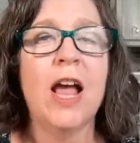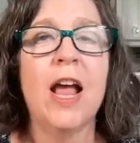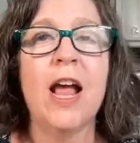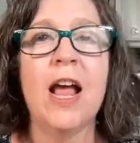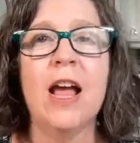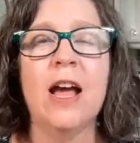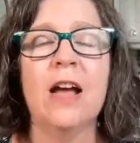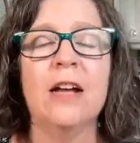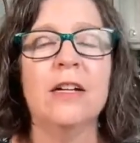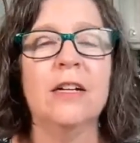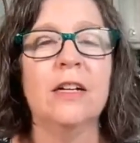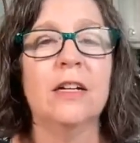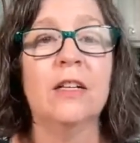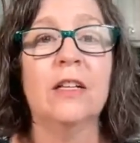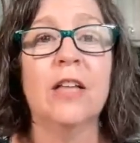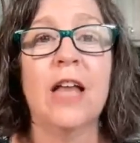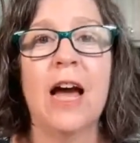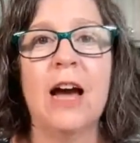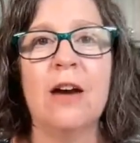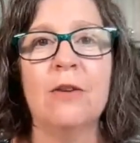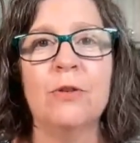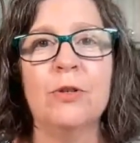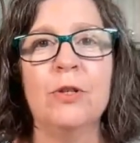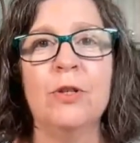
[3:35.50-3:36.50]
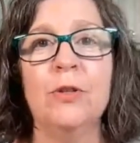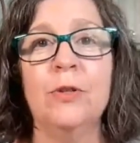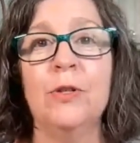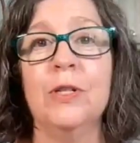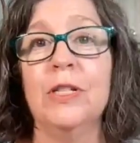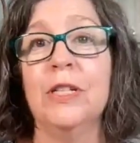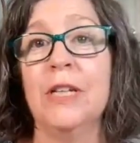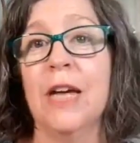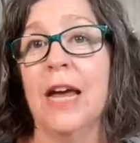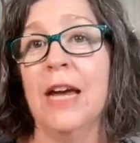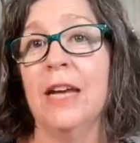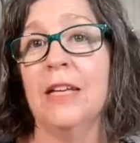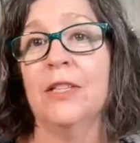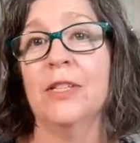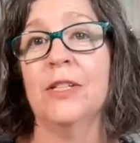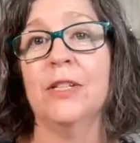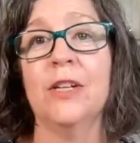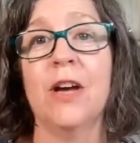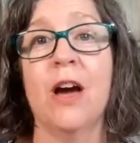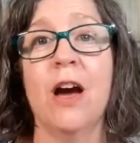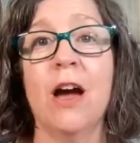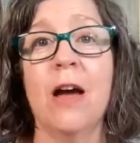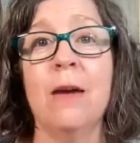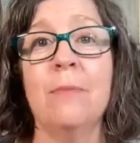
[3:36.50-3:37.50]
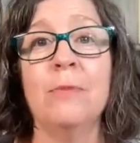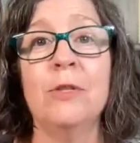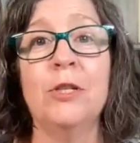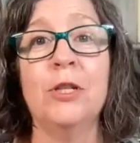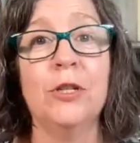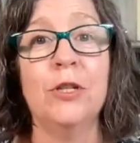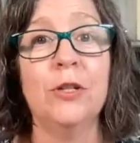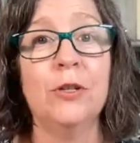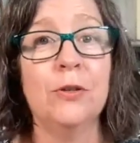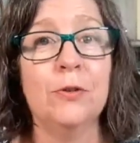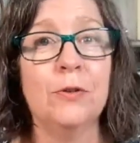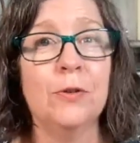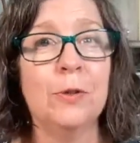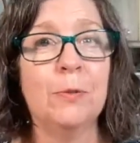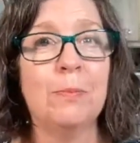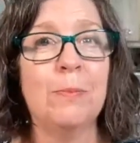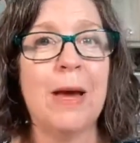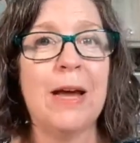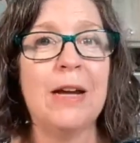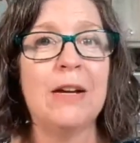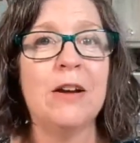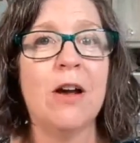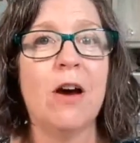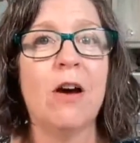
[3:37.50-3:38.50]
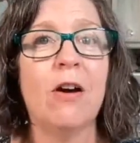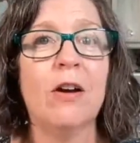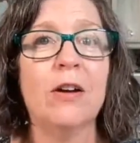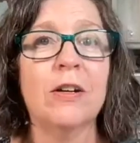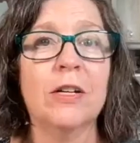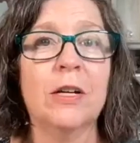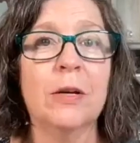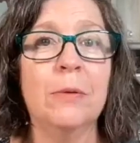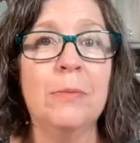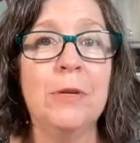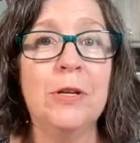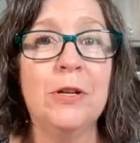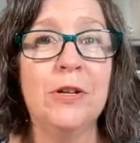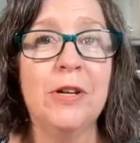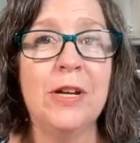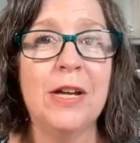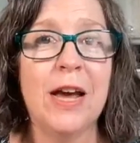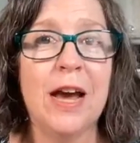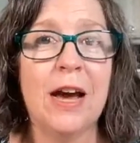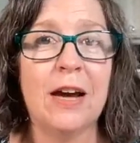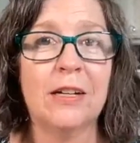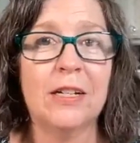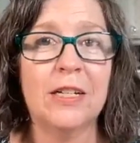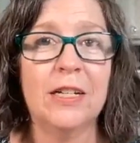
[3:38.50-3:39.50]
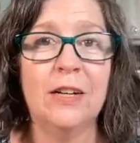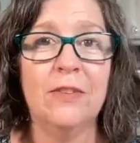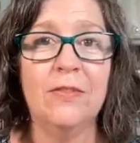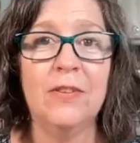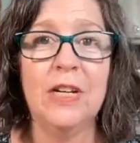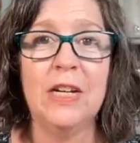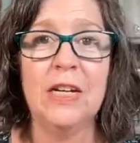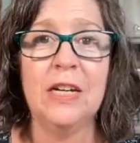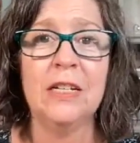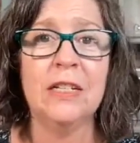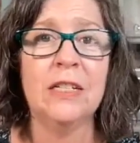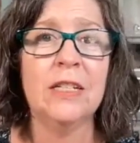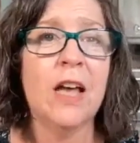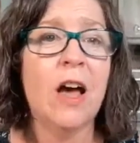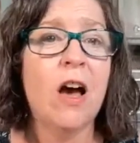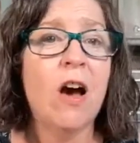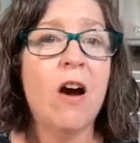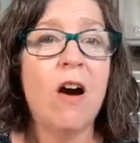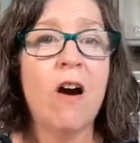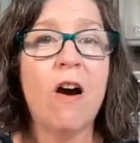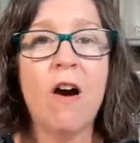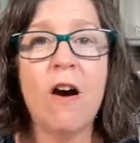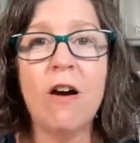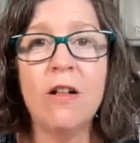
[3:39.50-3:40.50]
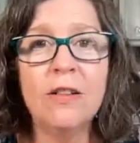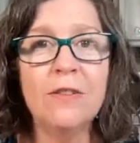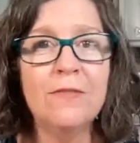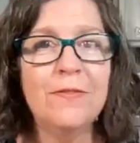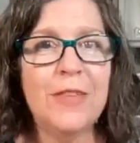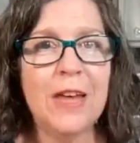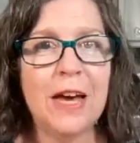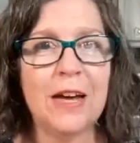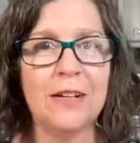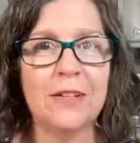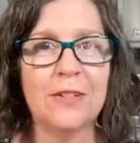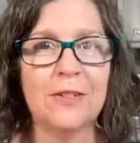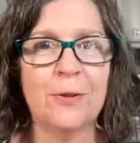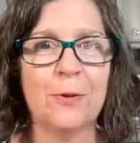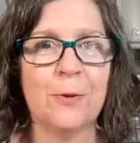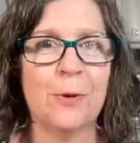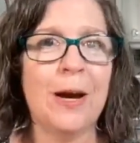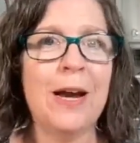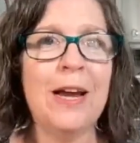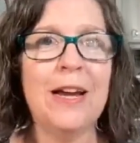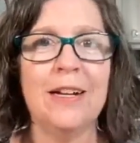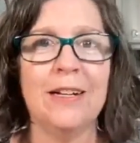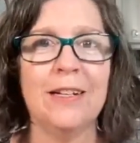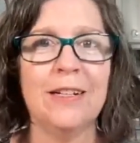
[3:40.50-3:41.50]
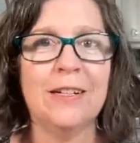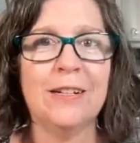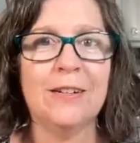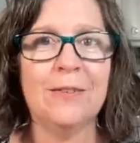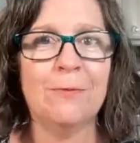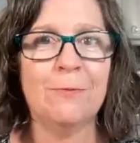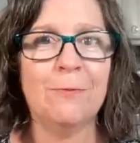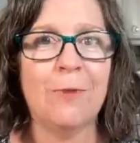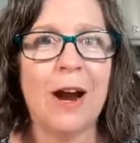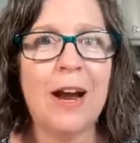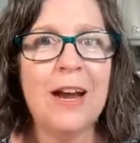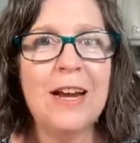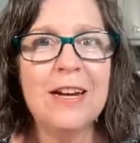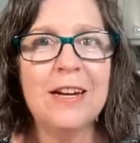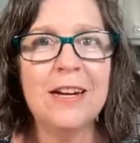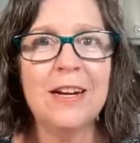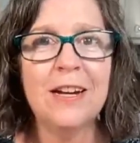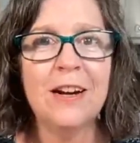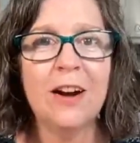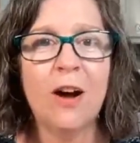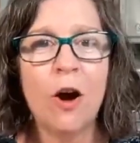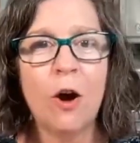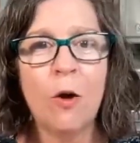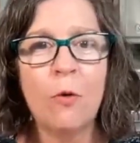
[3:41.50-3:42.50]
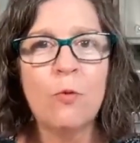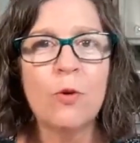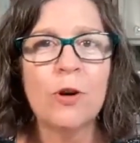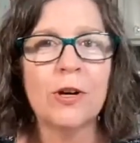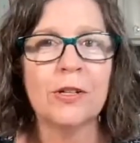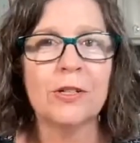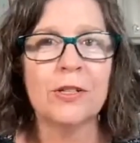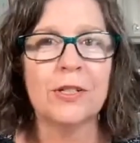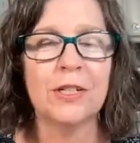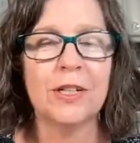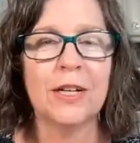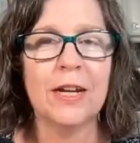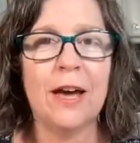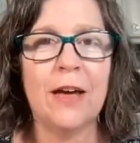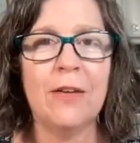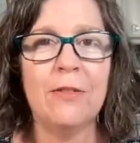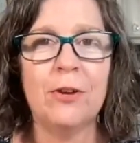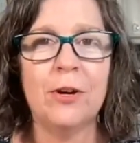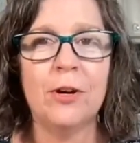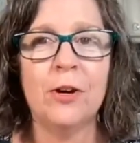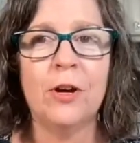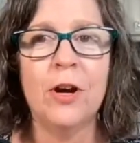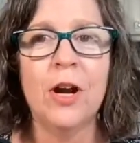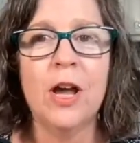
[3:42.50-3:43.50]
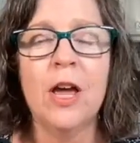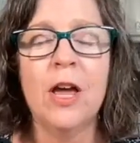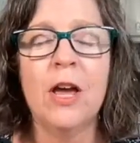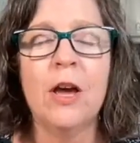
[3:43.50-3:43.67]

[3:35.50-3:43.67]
And it allows you to take the time to spend on community activities. All of that is great, right? It all works together.